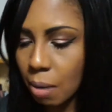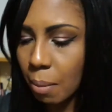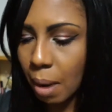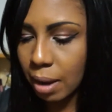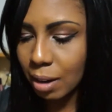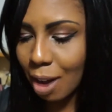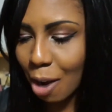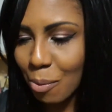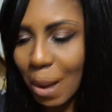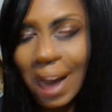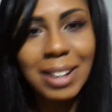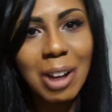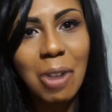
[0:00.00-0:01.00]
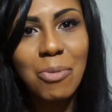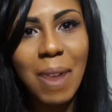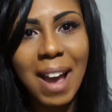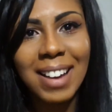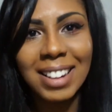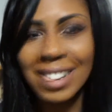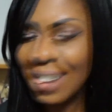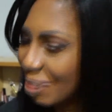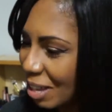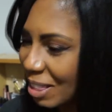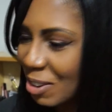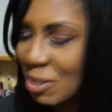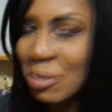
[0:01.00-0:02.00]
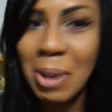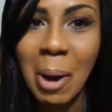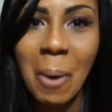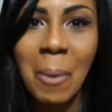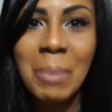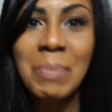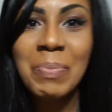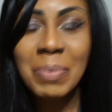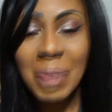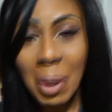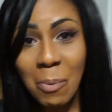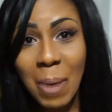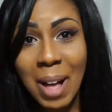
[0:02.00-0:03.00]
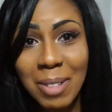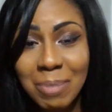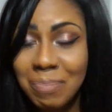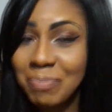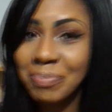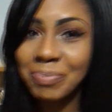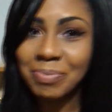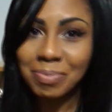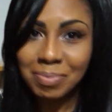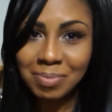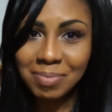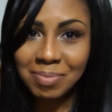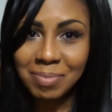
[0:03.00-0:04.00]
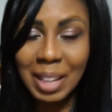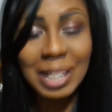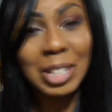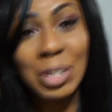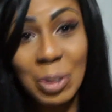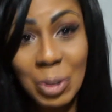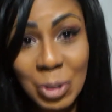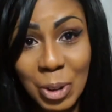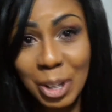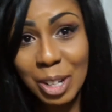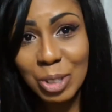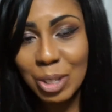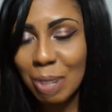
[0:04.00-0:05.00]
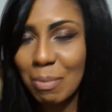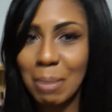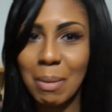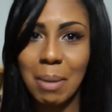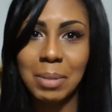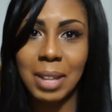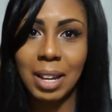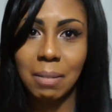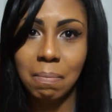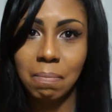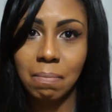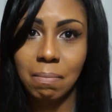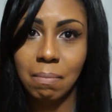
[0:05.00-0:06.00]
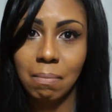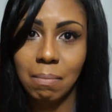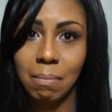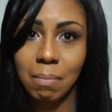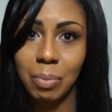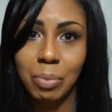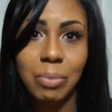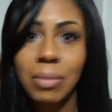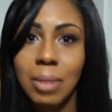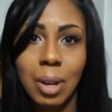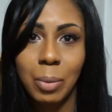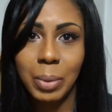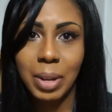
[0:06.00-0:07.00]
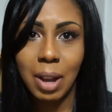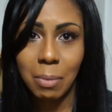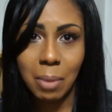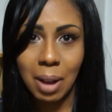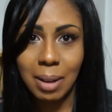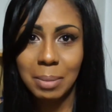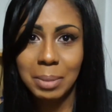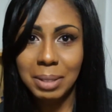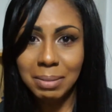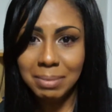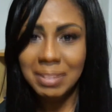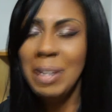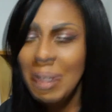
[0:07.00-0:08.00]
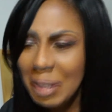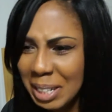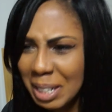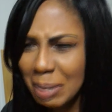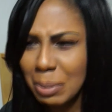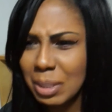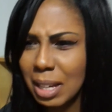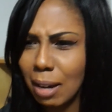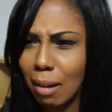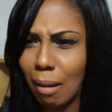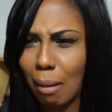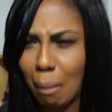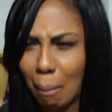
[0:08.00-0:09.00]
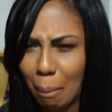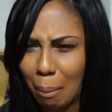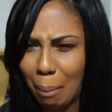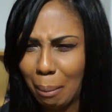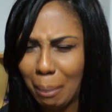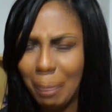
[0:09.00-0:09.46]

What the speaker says: right, okay, you go. Well, did you enjoy your trip? My mom's like, no, we got robbed. It was like, oh.